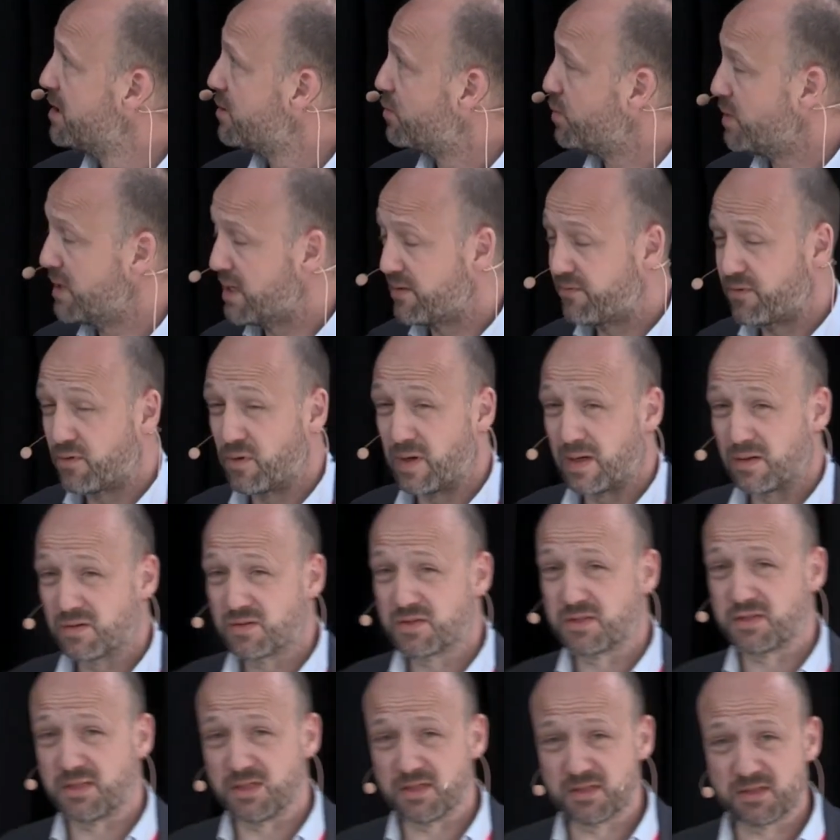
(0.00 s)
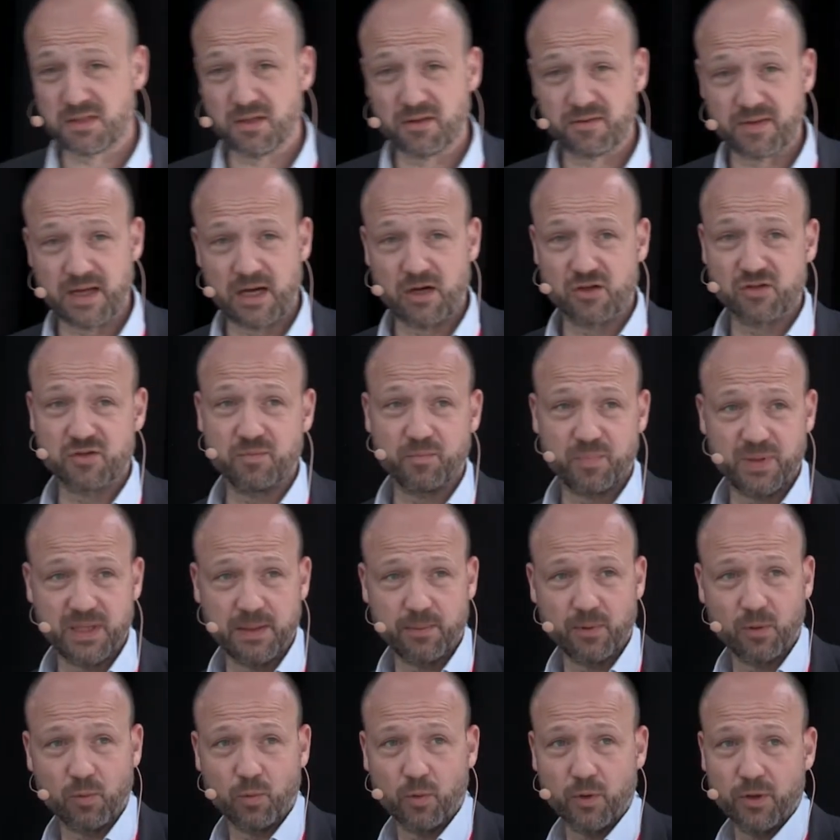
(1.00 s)
We have around 60,000
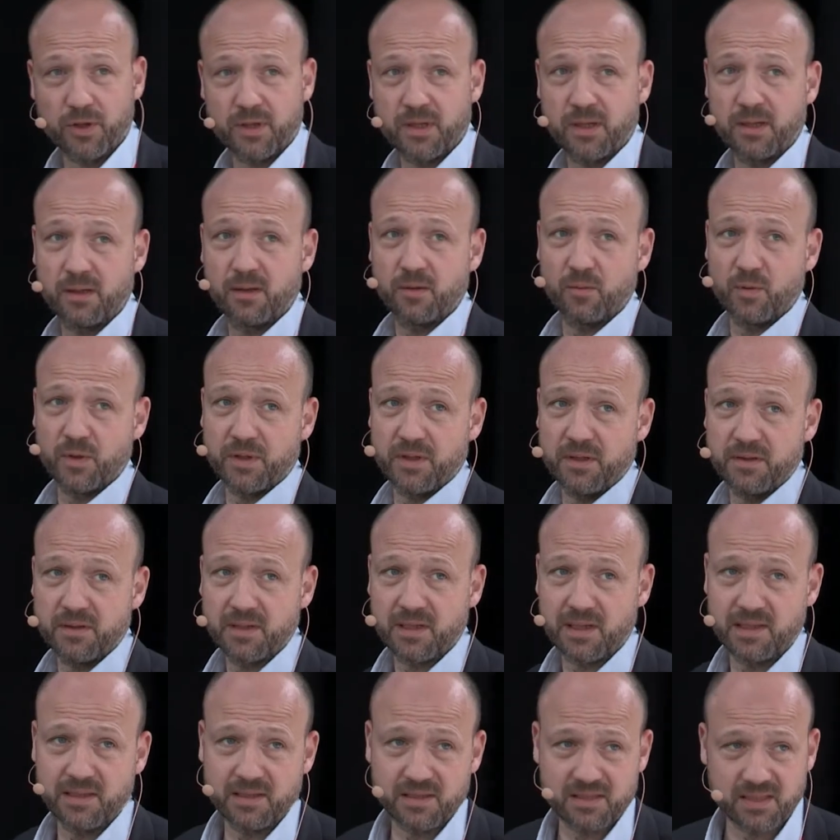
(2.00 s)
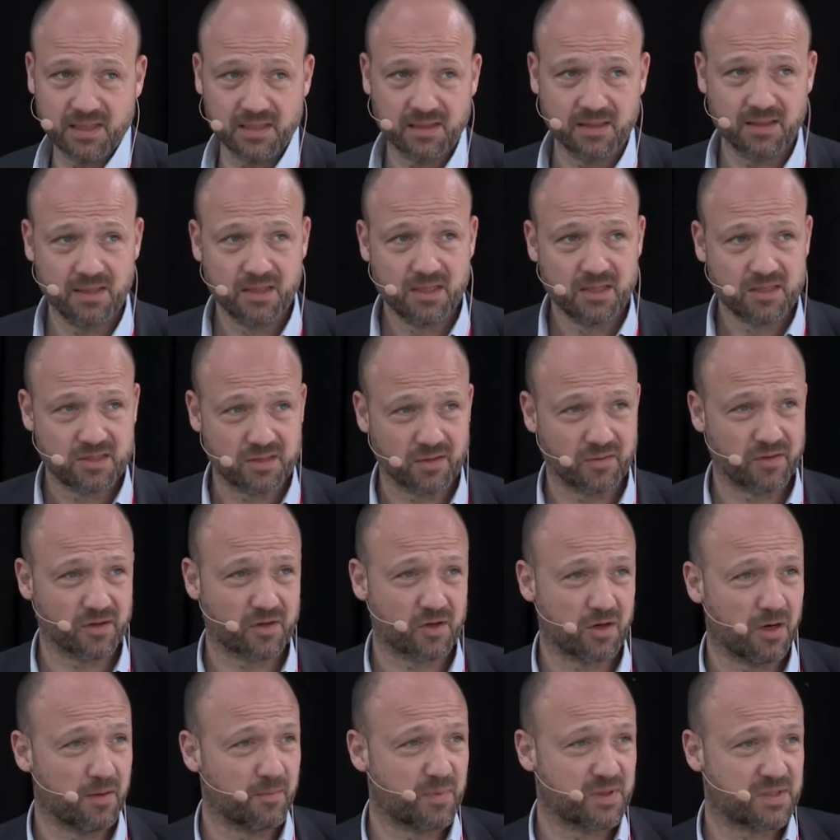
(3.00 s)
people working within the clean tech. So the
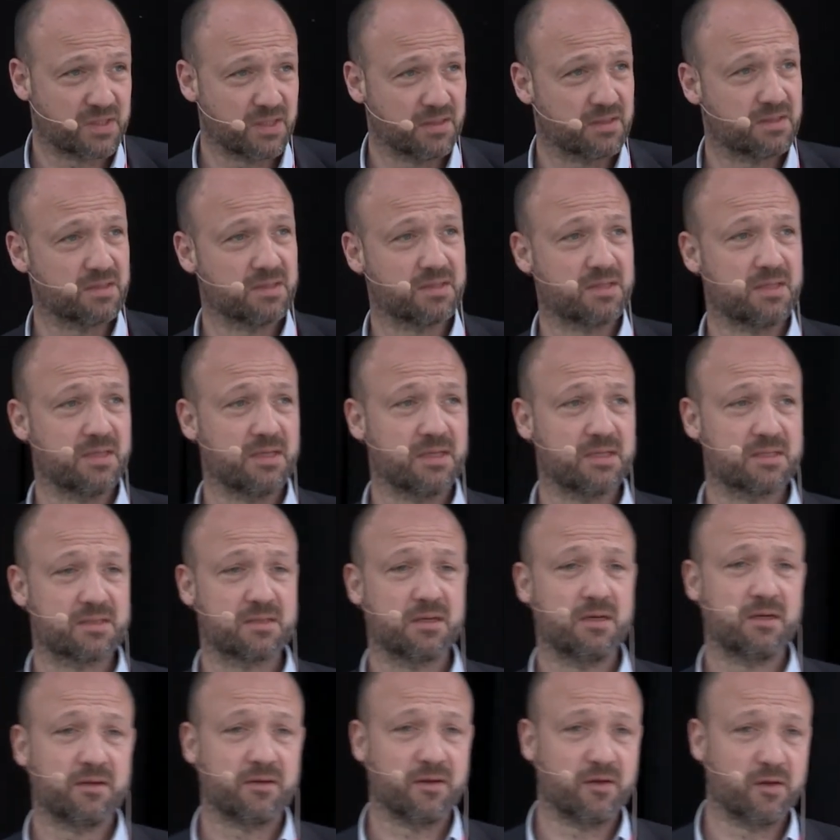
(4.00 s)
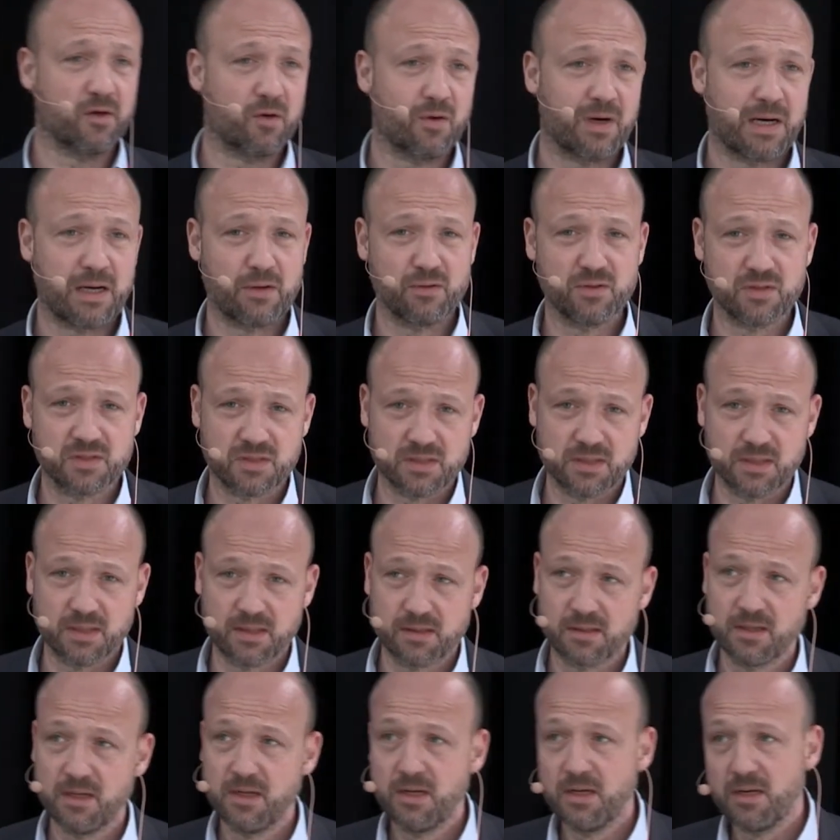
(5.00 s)
competence is here, the know-how is
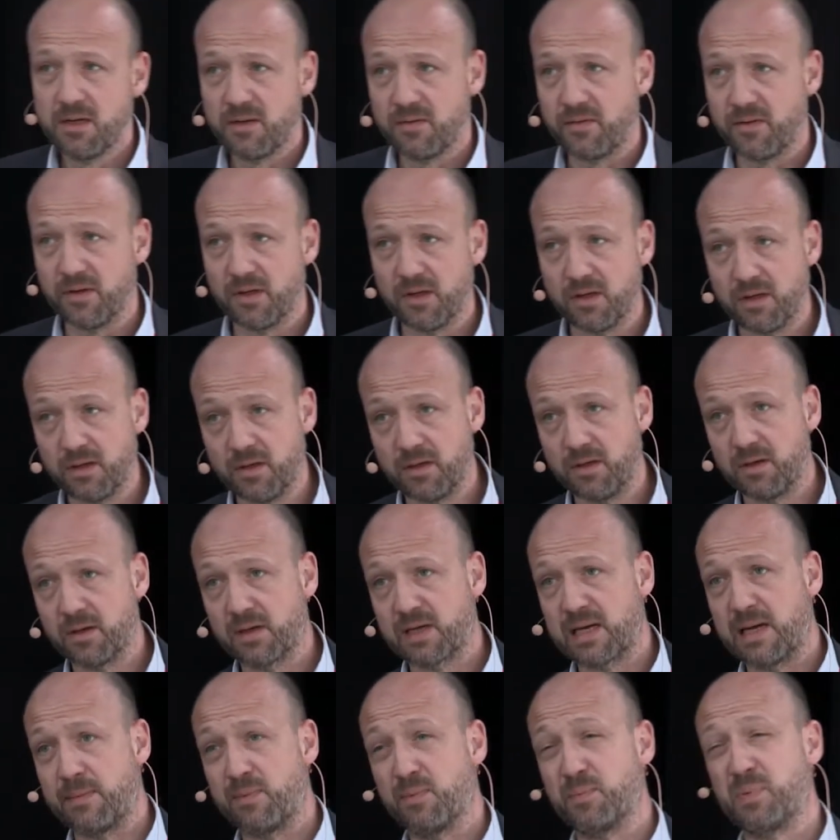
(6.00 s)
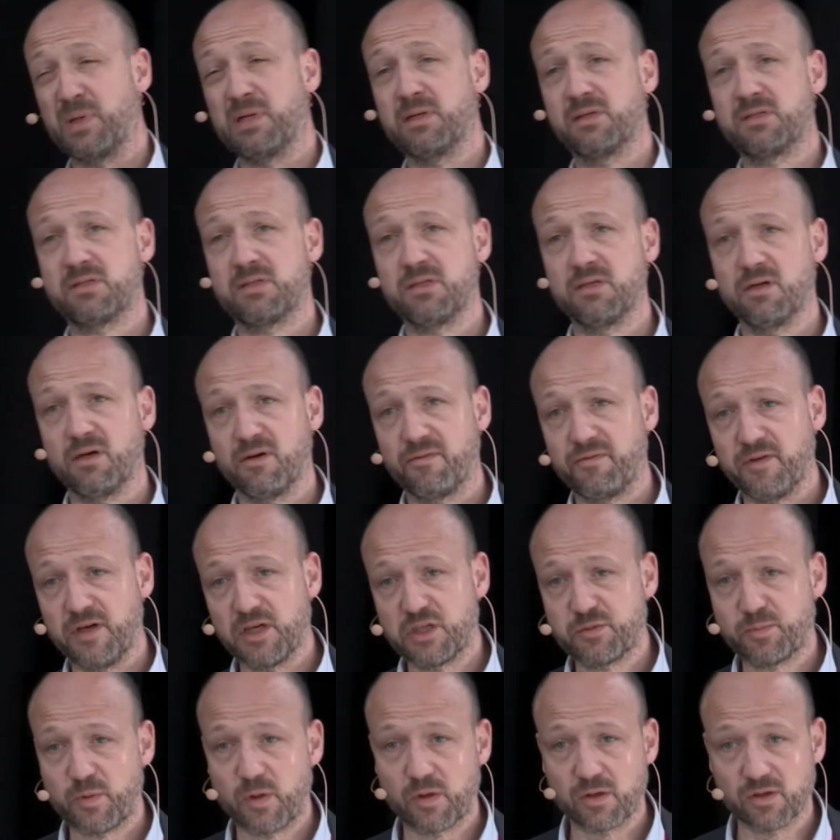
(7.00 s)
here, the capability of
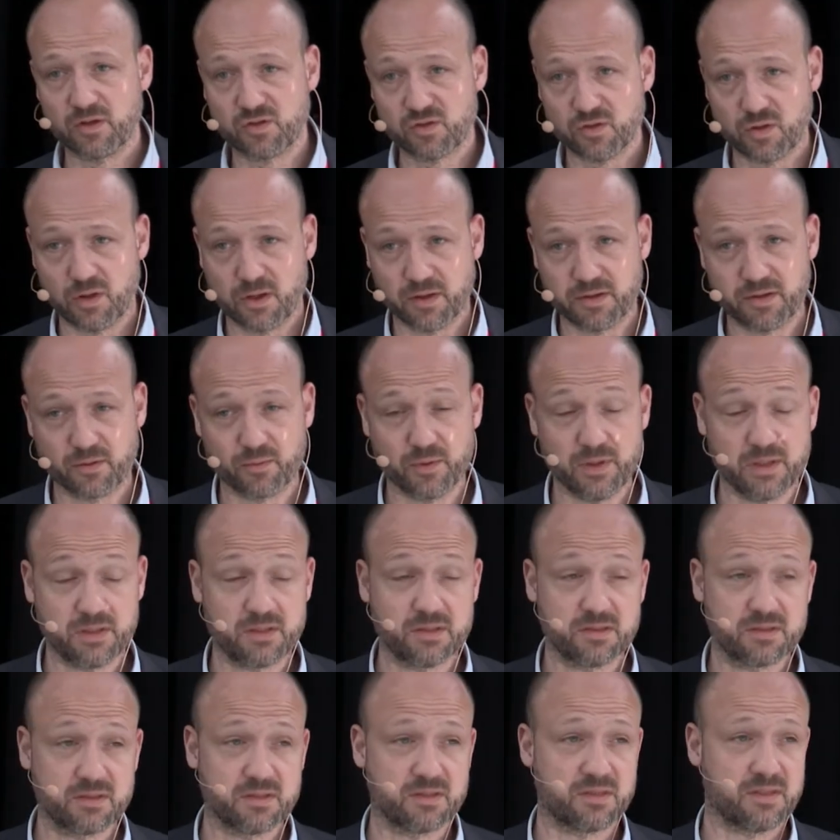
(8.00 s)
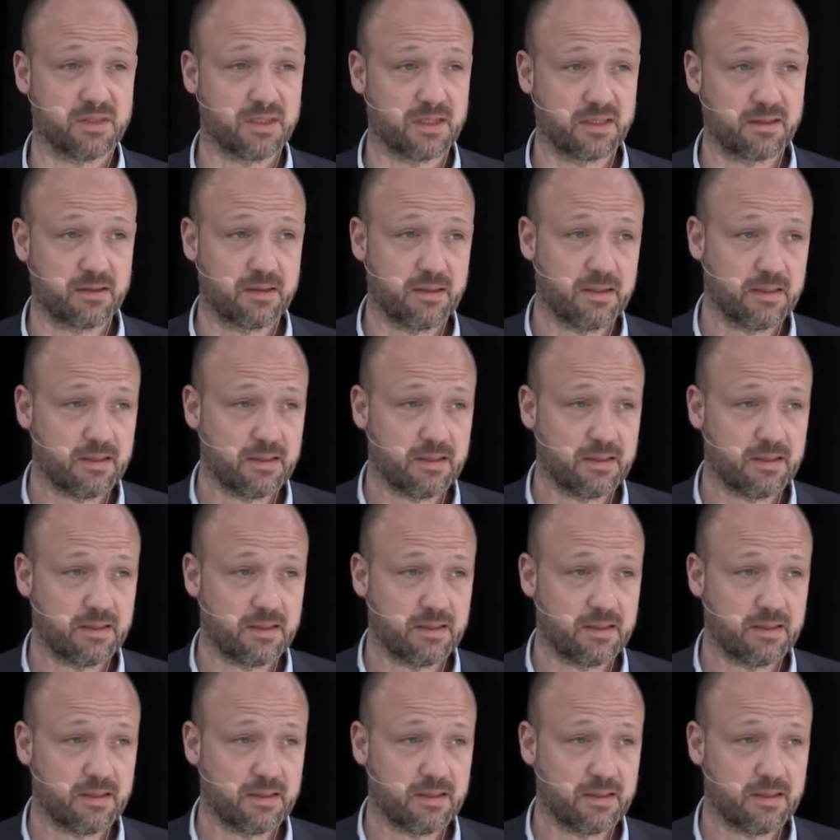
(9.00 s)
exporting to other regions is here.